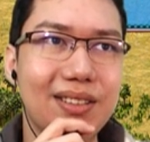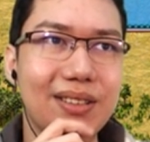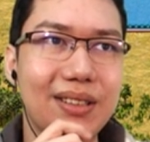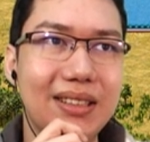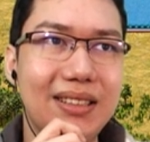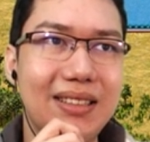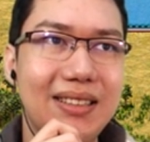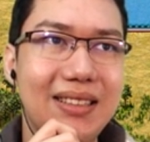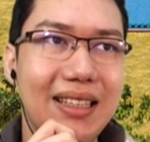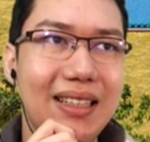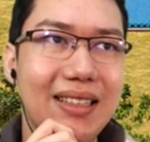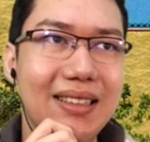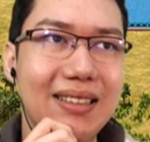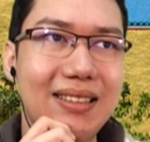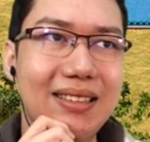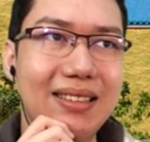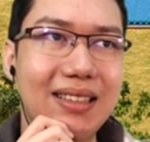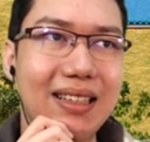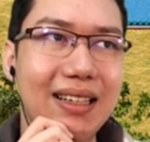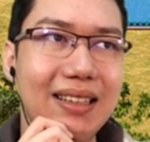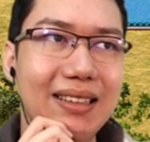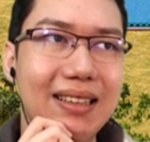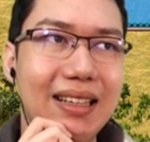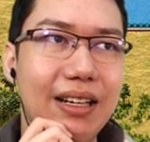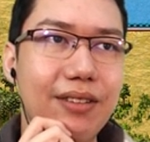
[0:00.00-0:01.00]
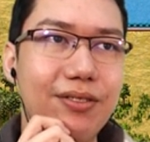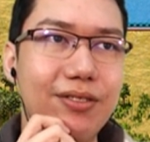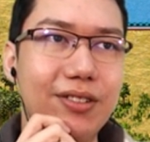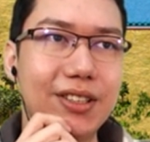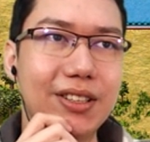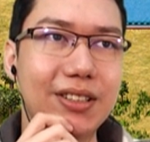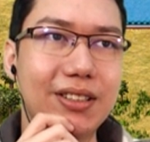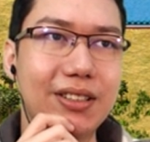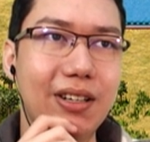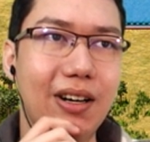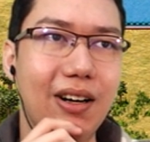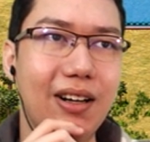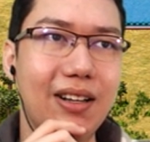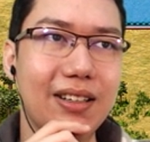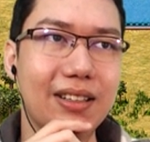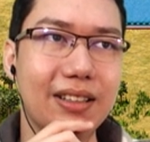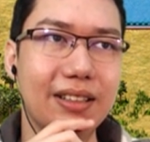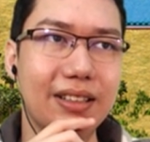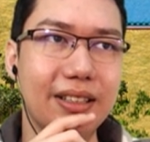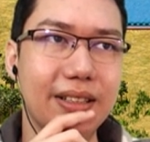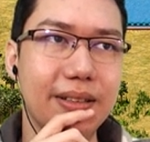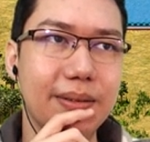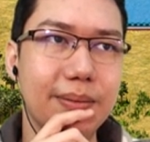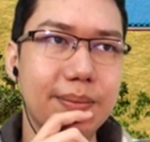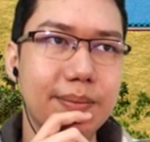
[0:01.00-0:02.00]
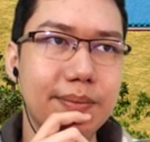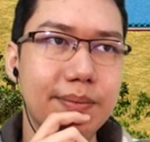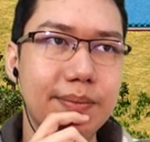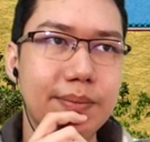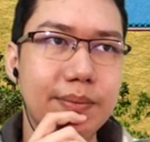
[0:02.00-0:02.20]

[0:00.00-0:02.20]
so we set aside that for a colony.